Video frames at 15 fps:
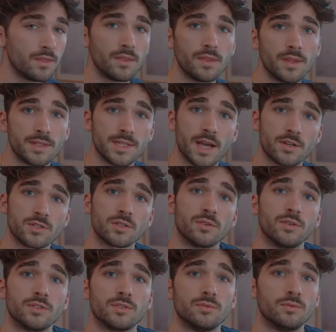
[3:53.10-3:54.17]
it's actually
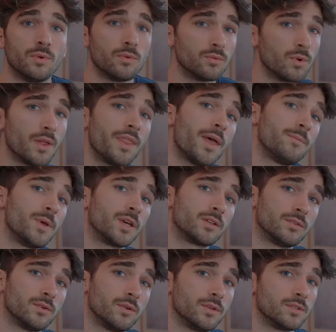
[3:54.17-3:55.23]
going to run that pink
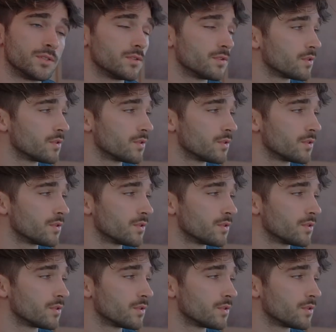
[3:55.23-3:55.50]
noise